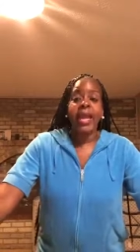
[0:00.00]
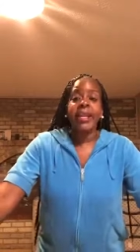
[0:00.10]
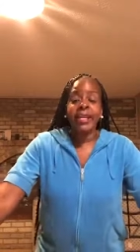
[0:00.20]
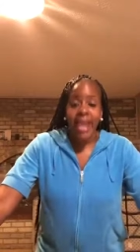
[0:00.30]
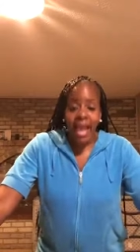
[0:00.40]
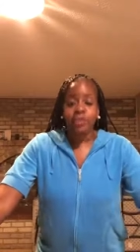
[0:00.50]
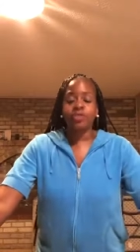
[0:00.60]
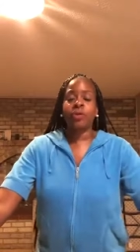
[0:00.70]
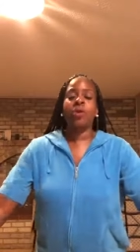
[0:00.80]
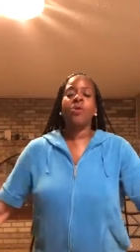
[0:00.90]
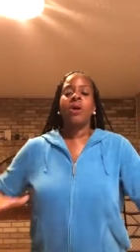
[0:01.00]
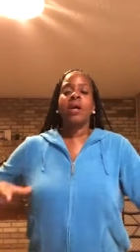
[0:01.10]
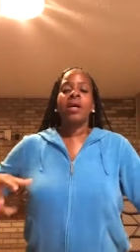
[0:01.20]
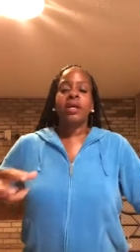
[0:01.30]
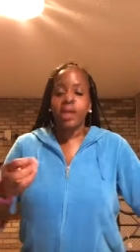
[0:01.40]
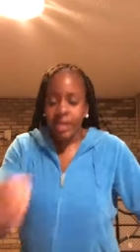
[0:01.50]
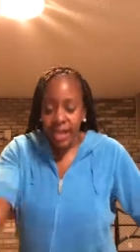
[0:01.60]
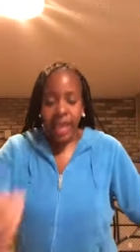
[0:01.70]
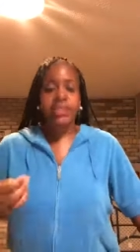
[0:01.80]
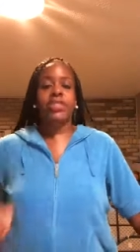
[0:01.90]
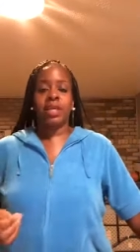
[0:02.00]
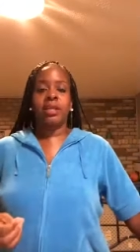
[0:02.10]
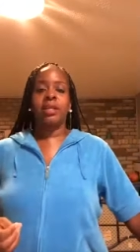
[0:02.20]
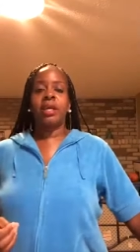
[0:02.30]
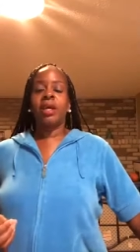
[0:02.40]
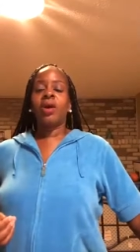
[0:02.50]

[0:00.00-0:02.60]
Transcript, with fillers: a natural connection